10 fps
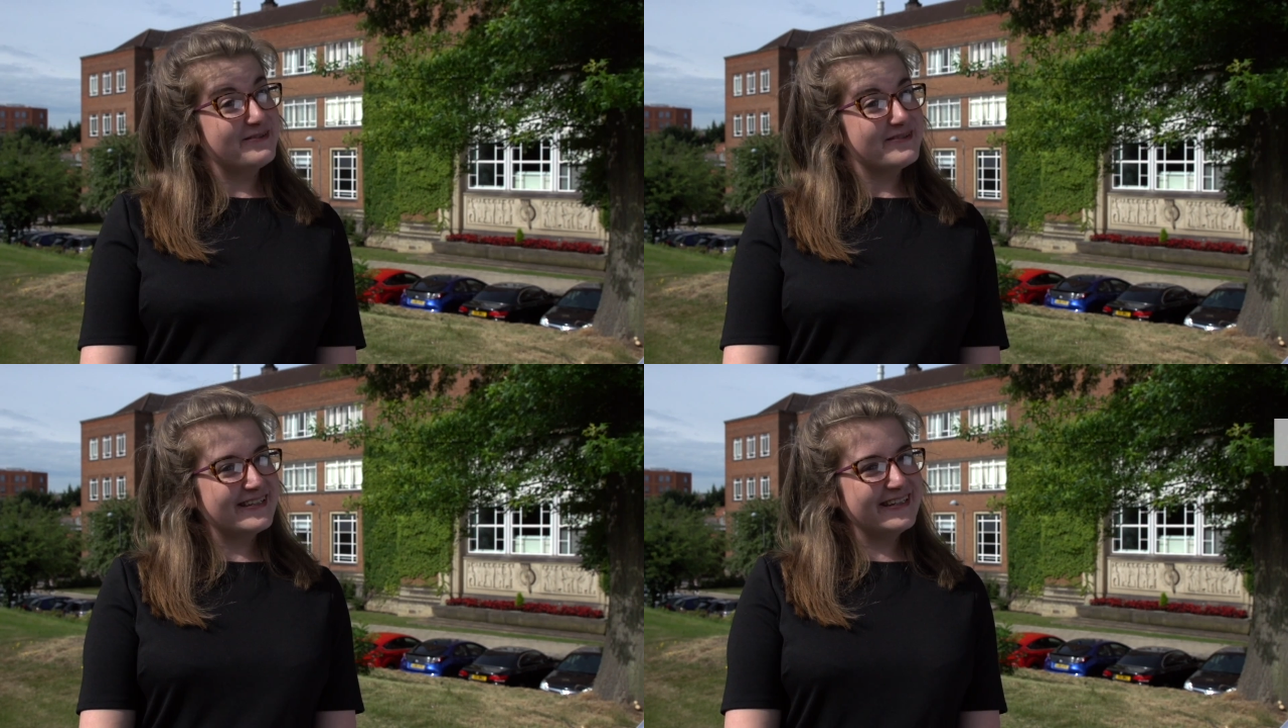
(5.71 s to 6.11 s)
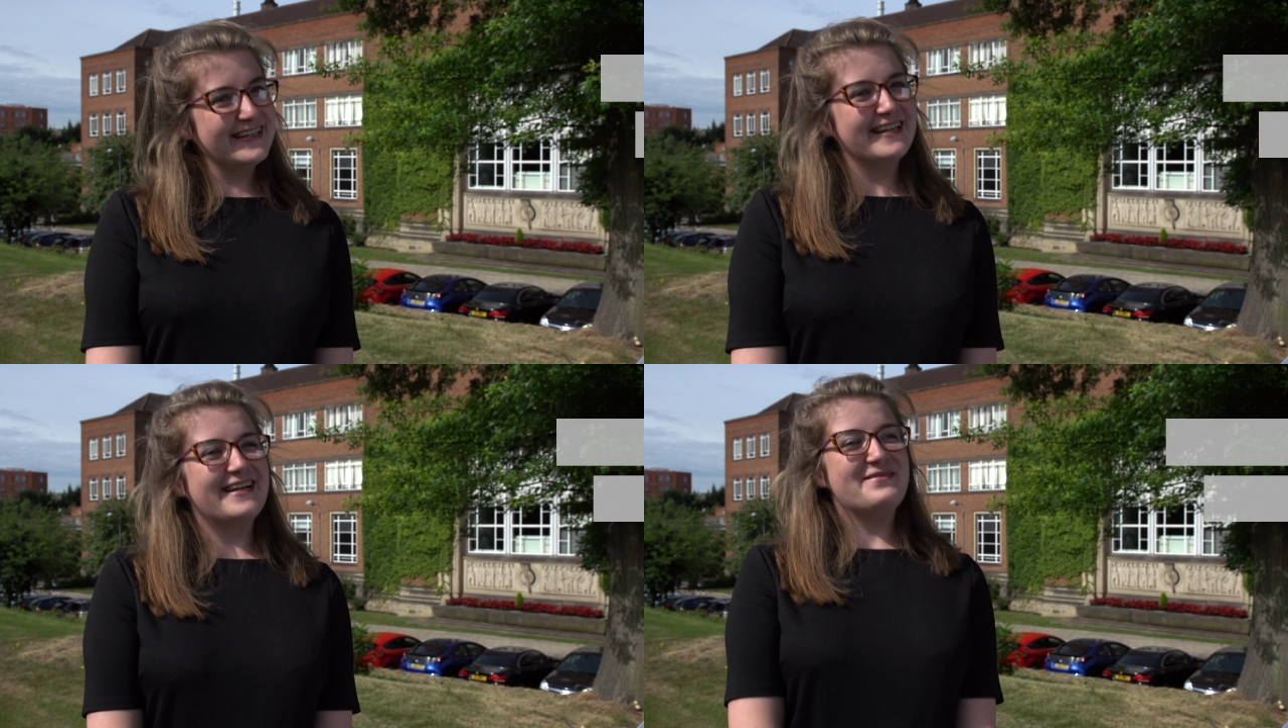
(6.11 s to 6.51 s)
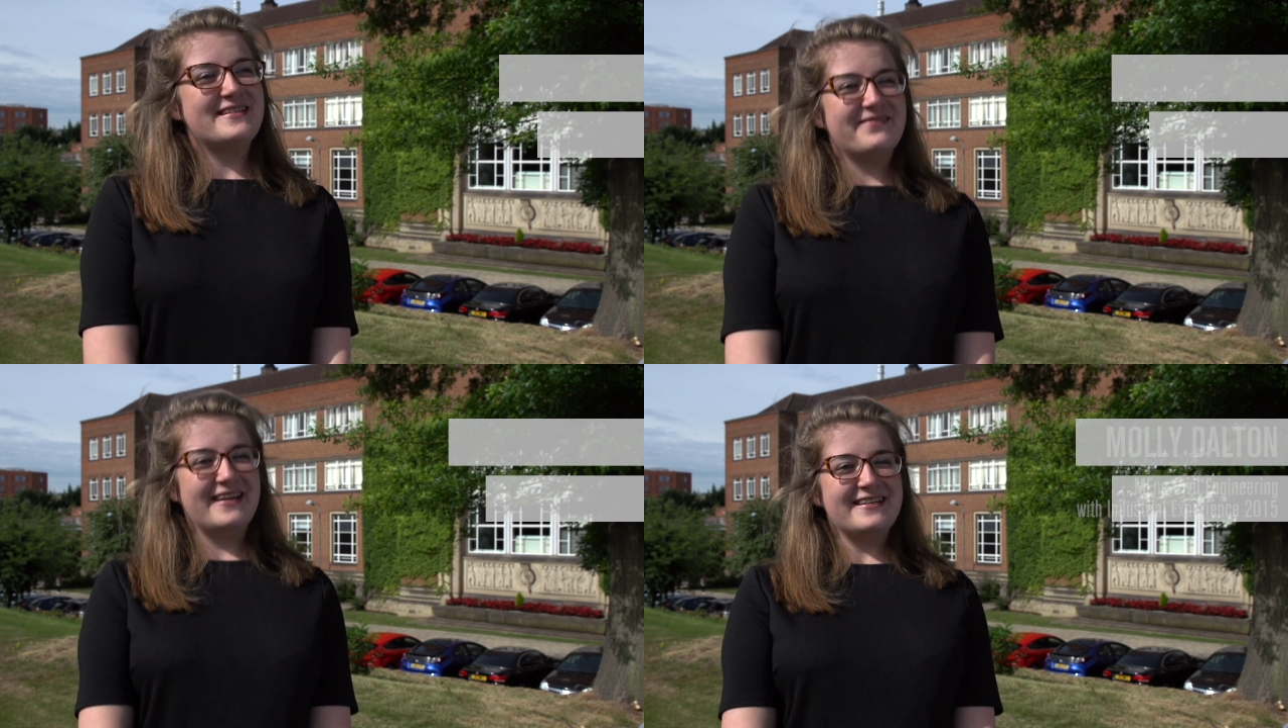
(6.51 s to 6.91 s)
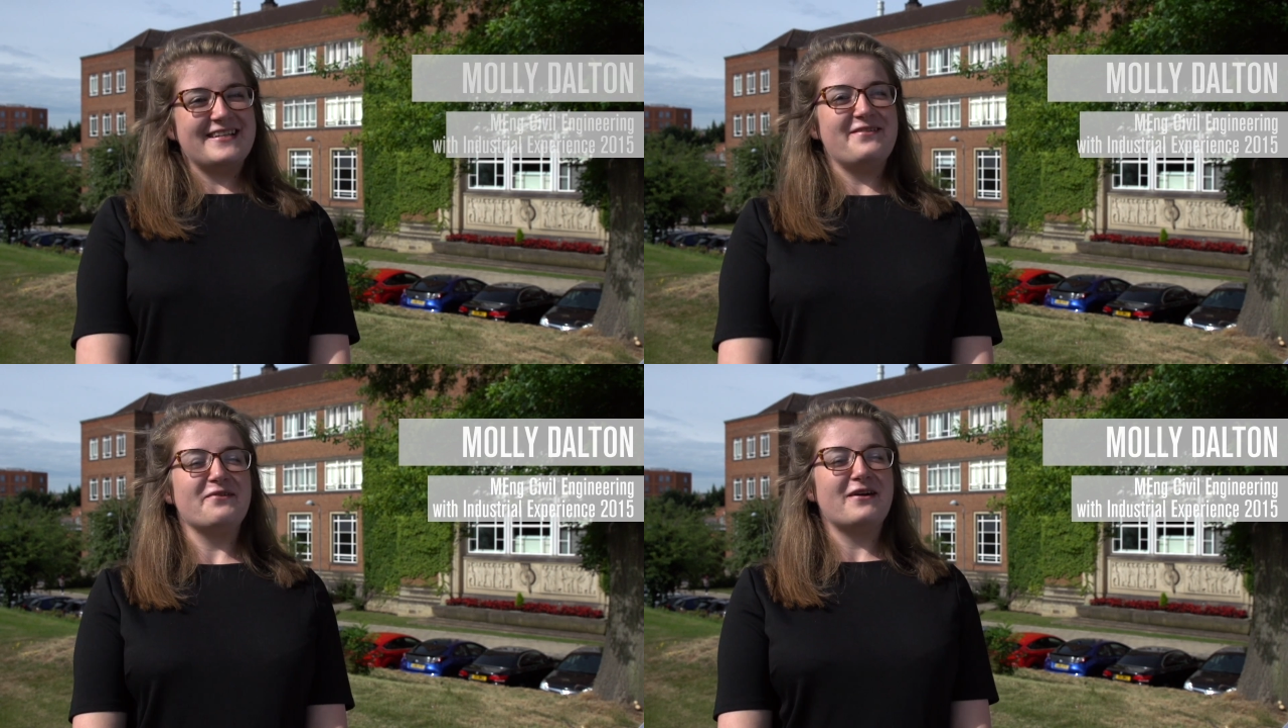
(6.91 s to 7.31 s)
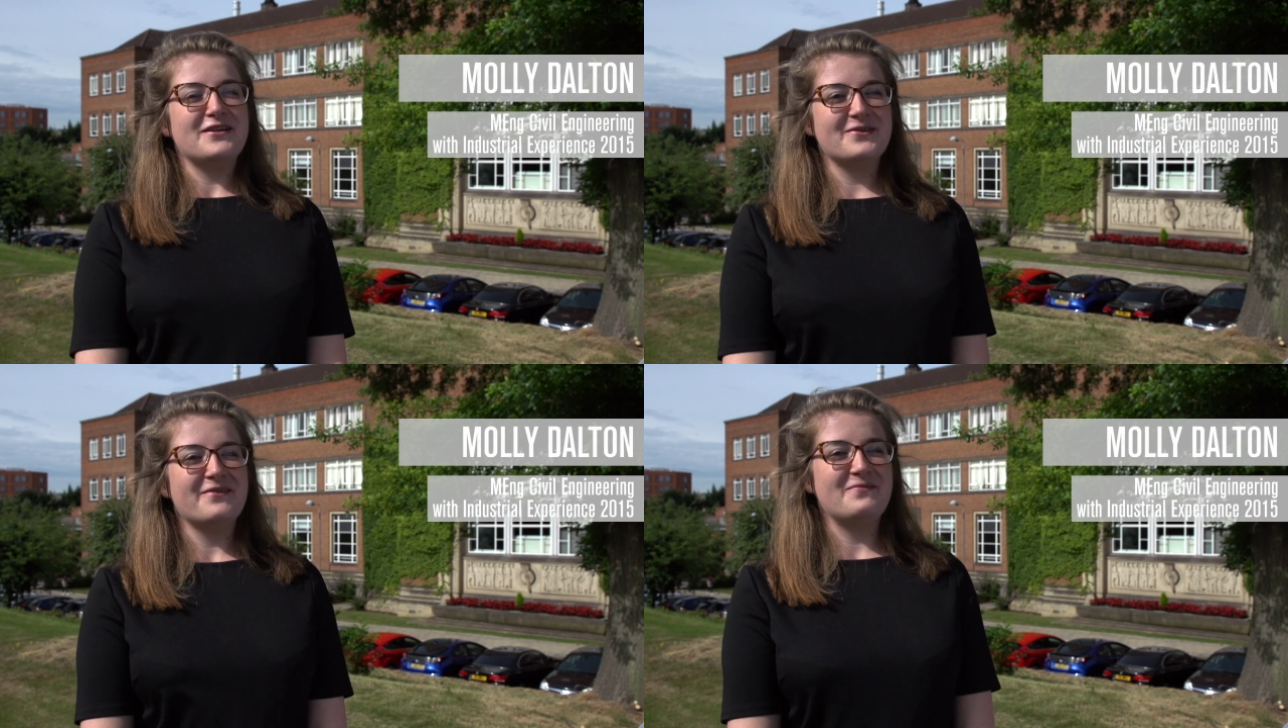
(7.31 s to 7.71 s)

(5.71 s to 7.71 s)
Dalton. I'm a civil engineering graduate